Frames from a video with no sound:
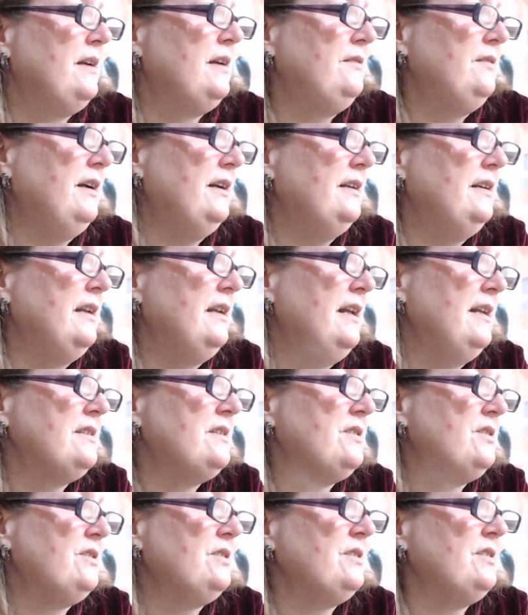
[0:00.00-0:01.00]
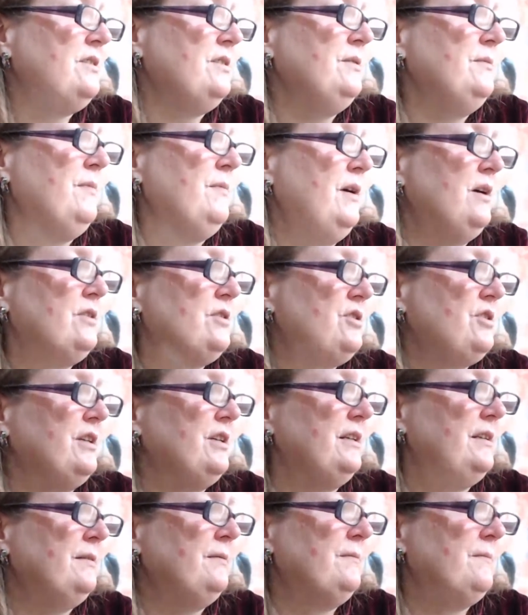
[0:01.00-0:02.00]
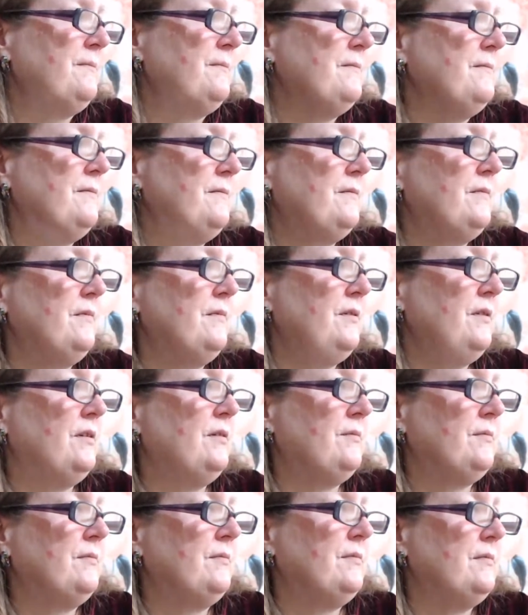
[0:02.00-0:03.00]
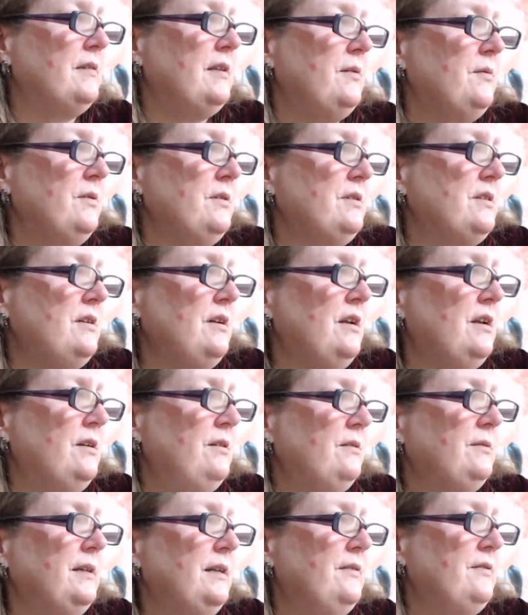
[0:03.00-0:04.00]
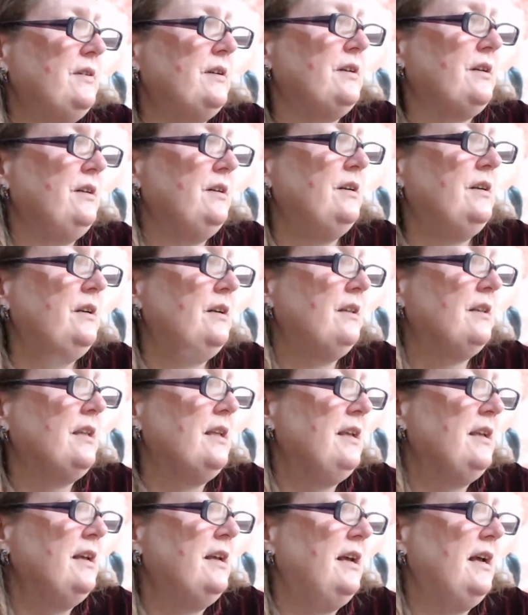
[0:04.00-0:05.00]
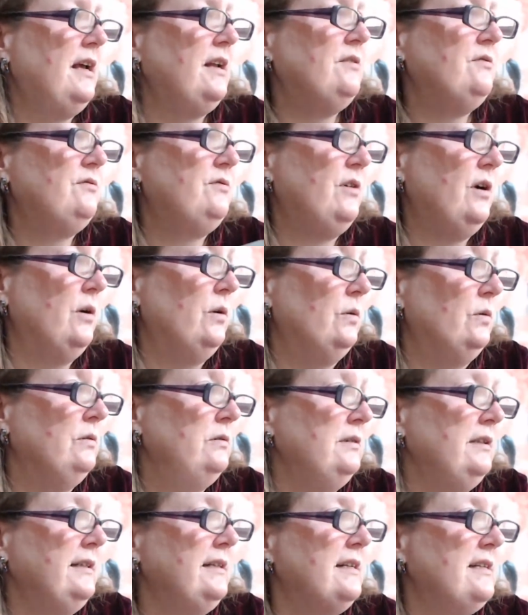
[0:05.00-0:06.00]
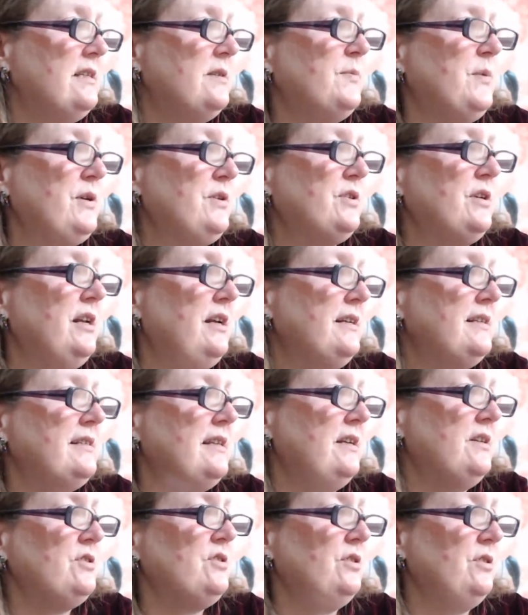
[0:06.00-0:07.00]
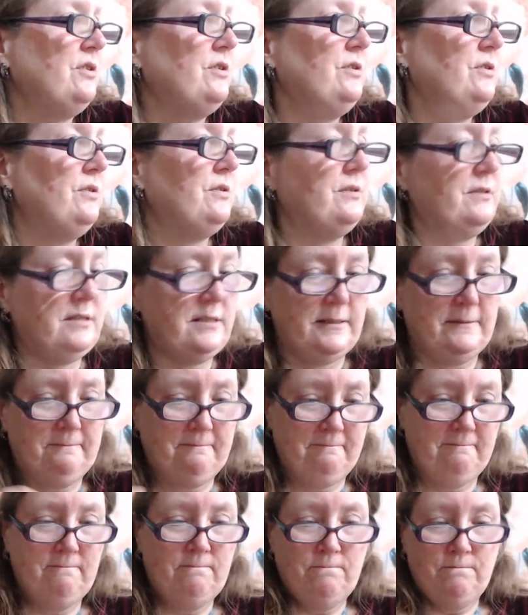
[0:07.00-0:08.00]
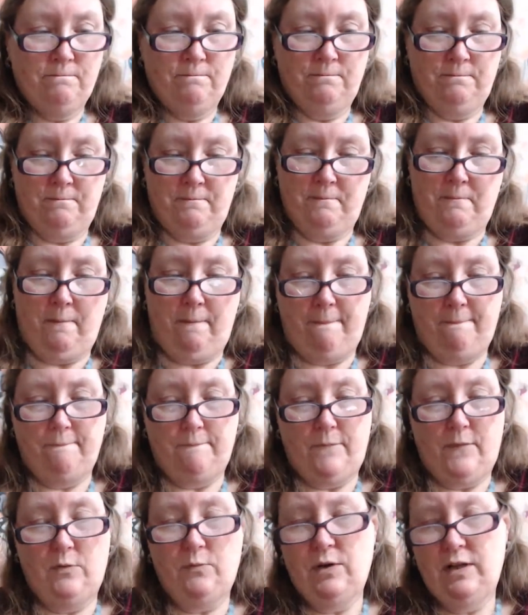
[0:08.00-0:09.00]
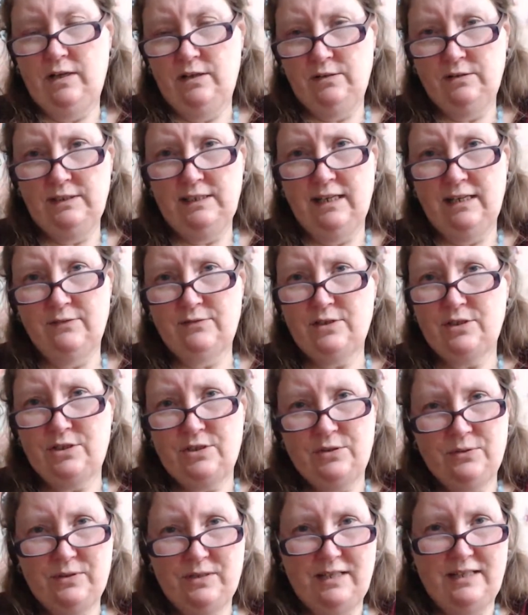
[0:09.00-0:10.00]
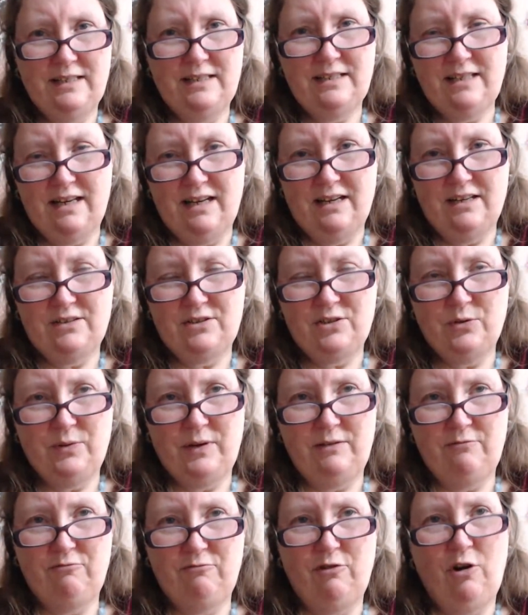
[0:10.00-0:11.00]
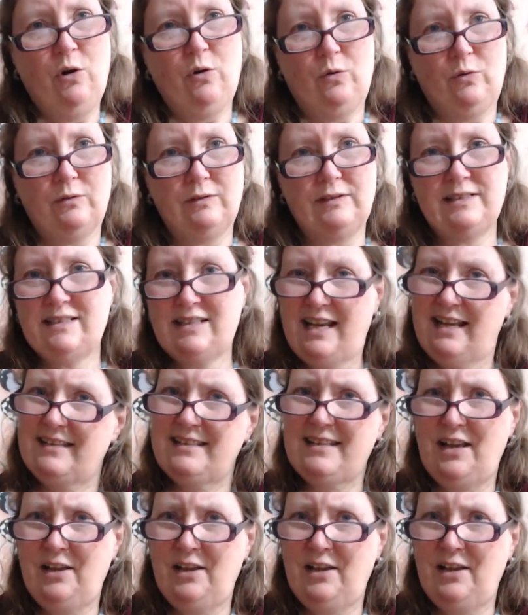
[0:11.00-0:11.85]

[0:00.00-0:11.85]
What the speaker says: Right, let's just do Martian. They want to know if they're going to enroll in a specialization course. Well, all you have to do to enroll is get